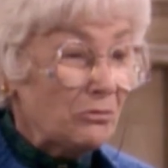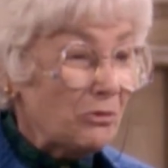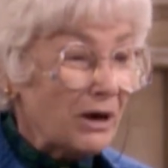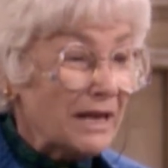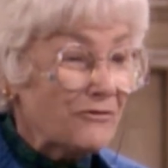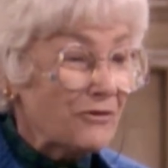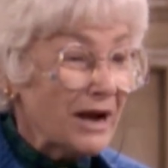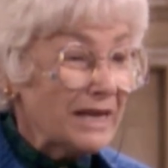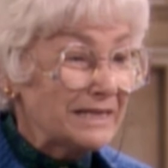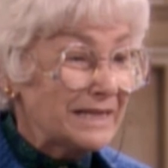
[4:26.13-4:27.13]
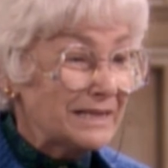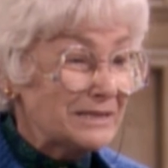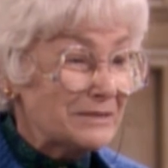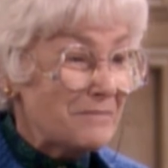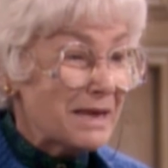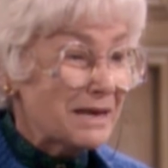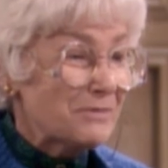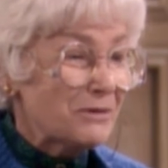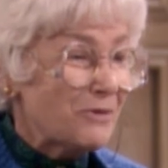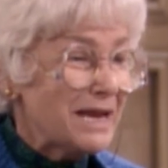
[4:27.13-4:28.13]
whatever I did to make him
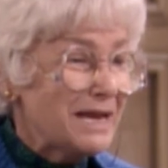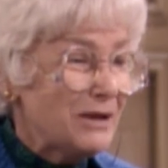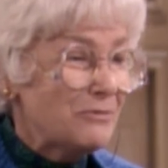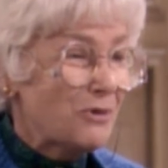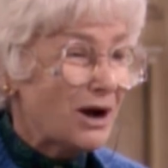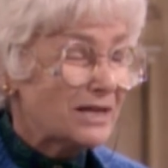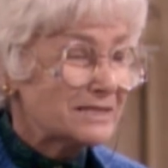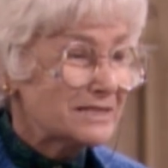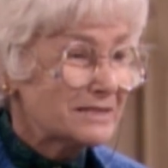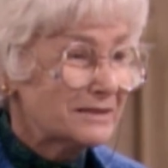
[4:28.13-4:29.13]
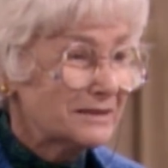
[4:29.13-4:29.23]
the way he was?